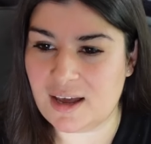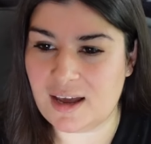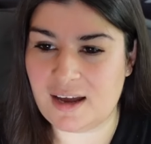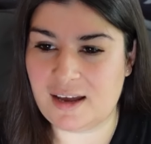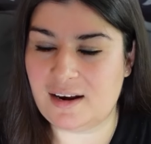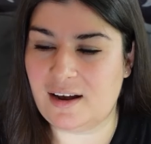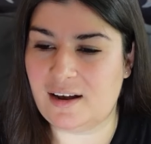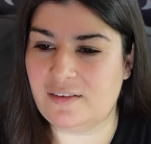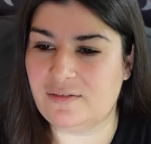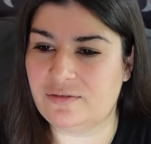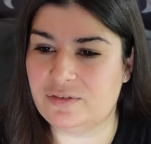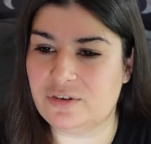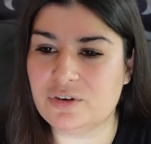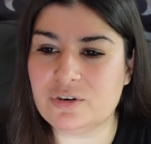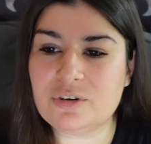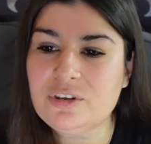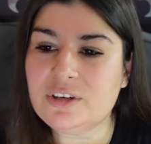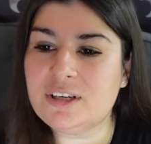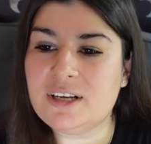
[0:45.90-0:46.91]
and I've
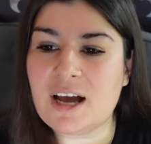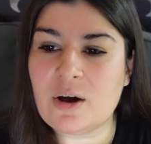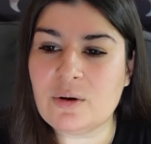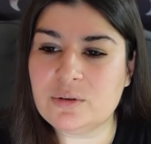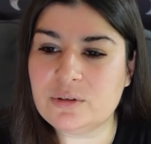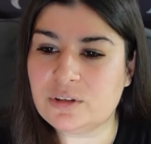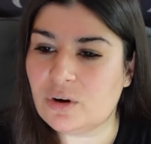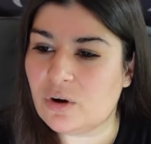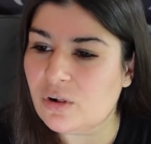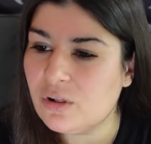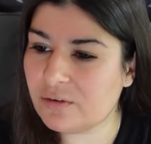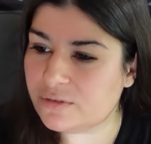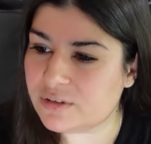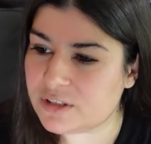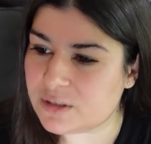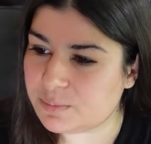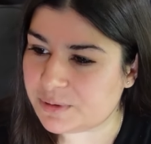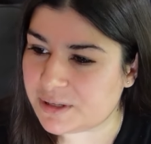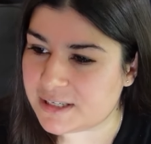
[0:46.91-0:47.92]
nerded out in all of
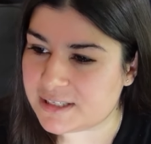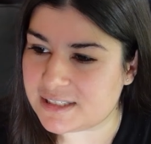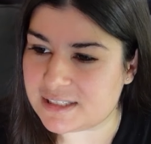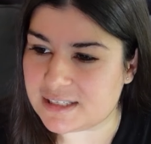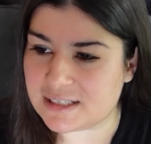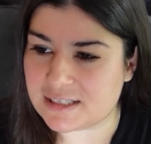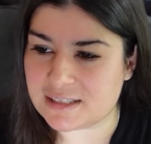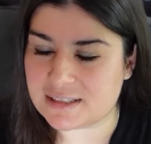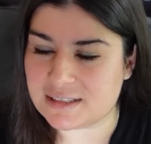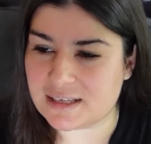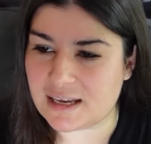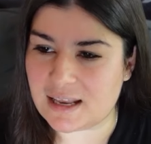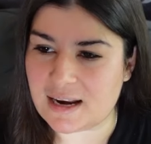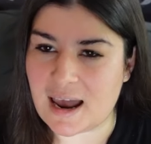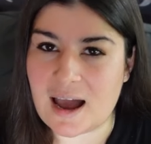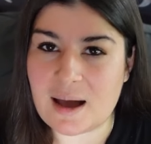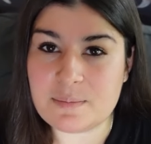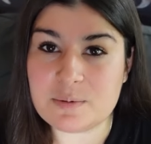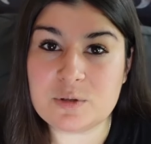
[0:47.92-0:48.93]
these places and
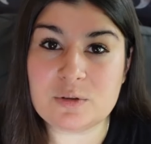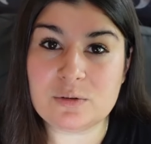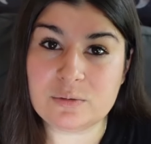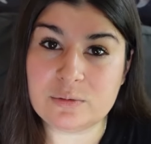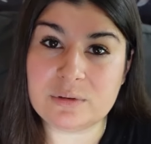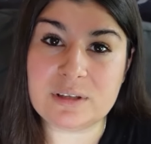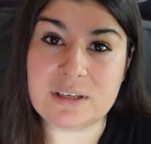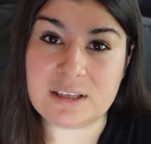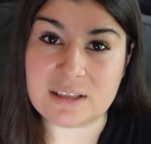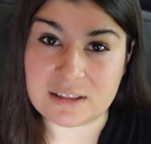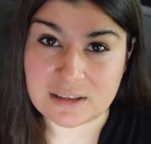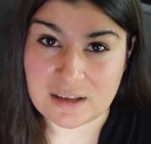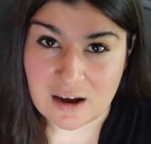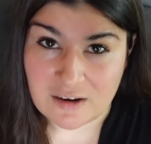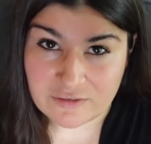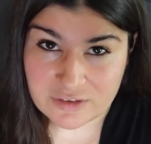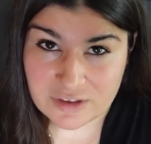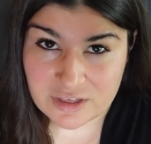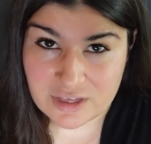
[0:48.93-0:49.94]
absolutely
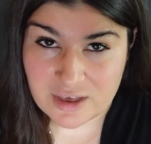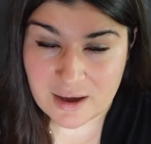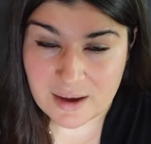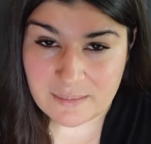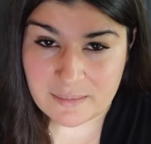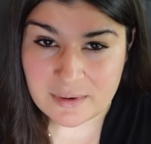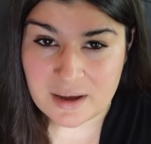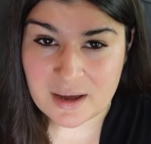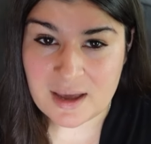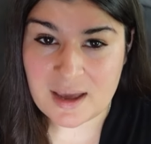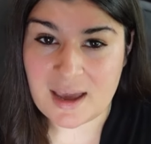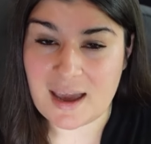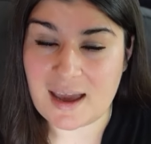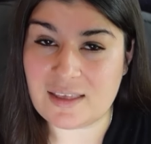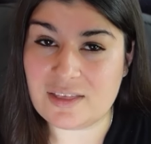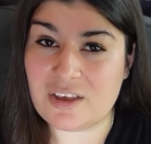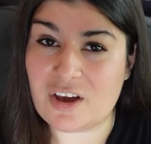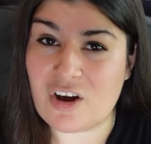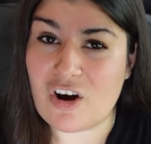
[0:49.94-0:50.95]
loved them,
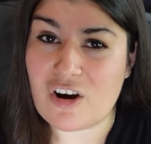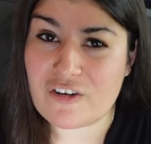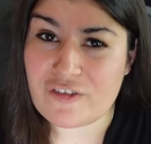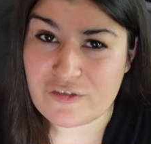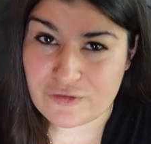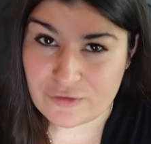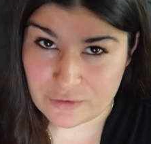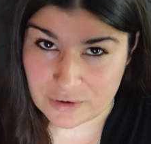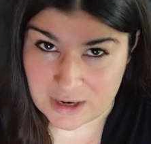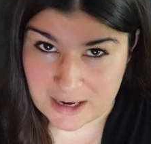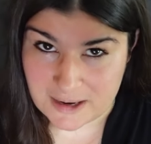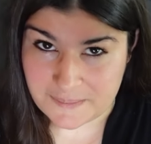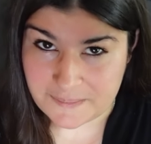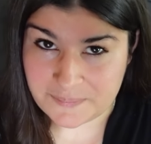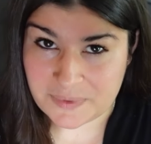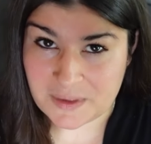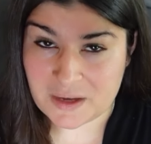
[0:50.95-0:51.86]
and they are free.